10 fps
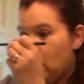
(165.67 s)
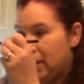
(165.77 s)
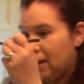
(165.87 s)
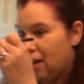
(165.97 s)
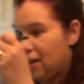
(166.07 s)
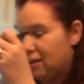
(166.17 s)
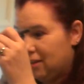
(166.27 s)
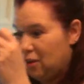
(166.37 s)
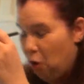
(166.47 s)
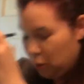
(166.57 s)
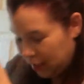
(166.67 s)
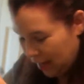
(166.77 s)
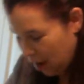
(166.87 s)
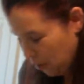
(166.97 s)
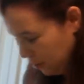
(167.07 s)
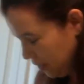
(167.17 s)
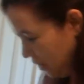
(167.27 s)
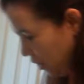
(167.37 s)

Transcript: Oh my god. Holy cow.